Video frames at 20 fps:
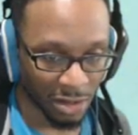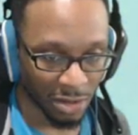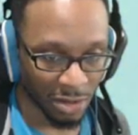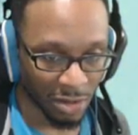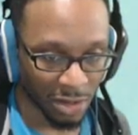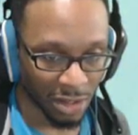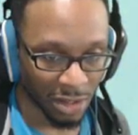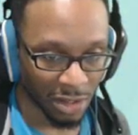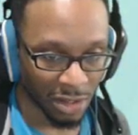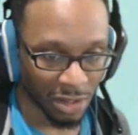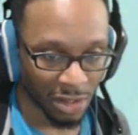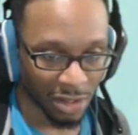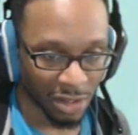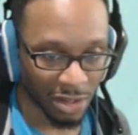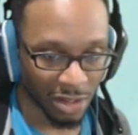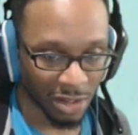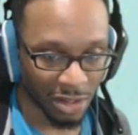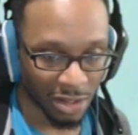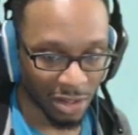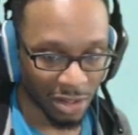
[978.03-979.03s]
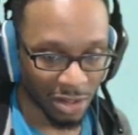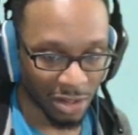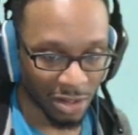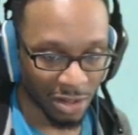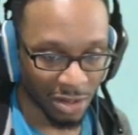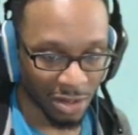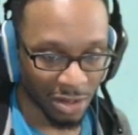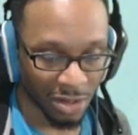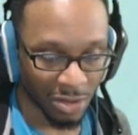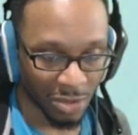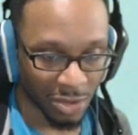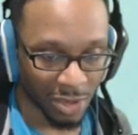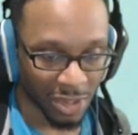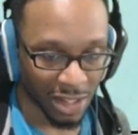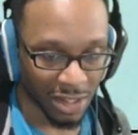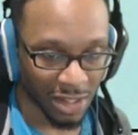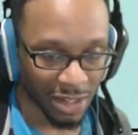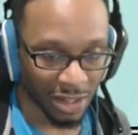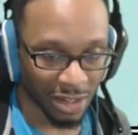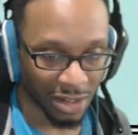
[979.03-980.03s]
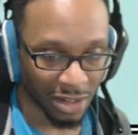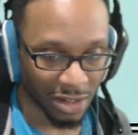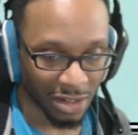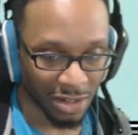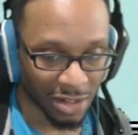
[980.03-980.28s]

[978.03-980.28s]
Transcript: What the? Was that thing